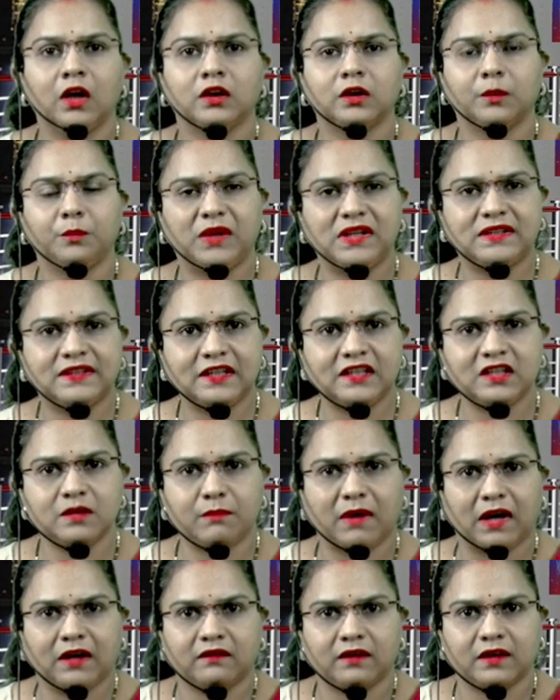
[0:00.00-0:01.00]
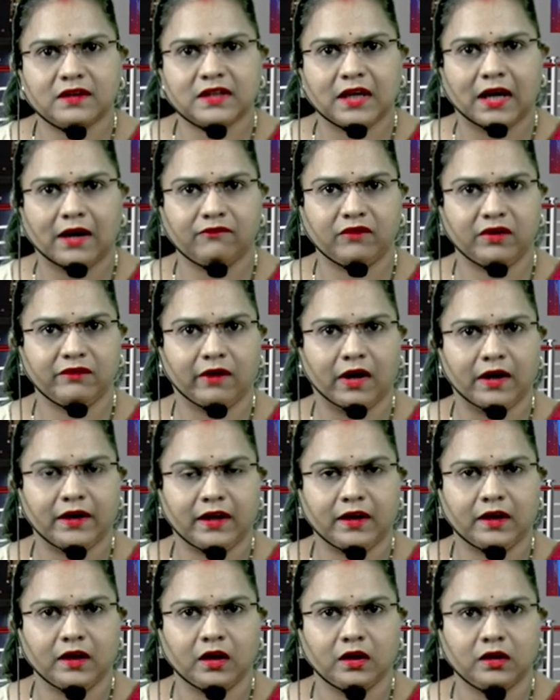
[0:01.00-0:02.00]
the BCG matrix have
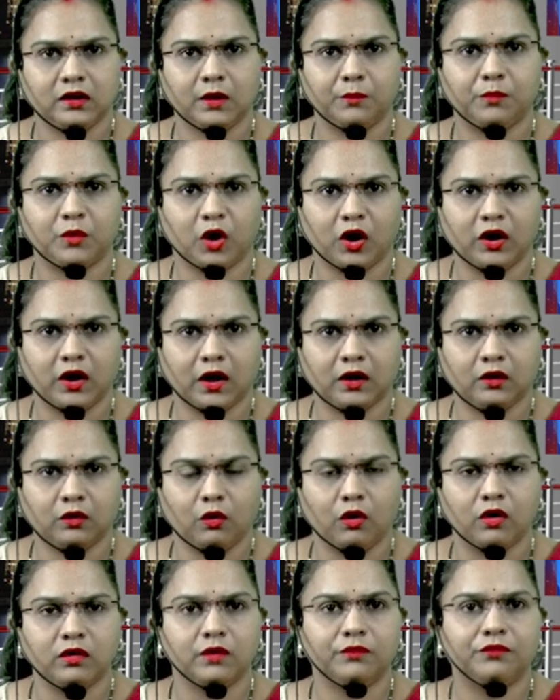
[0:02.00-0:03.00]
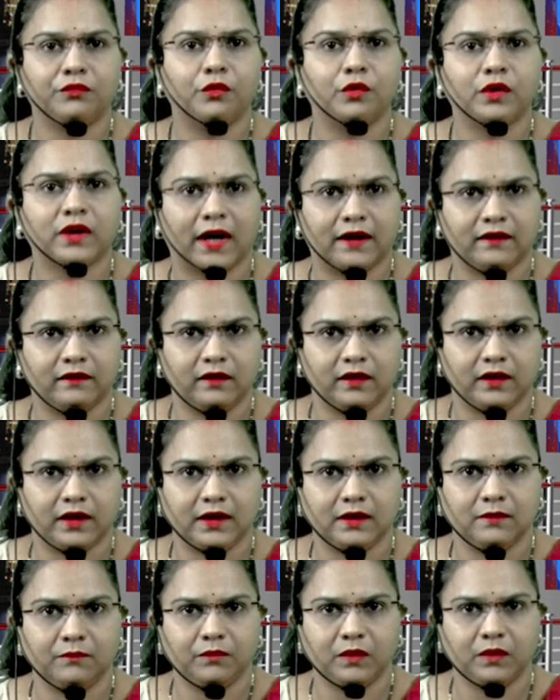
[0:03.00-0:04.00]
divided the product on the four categories.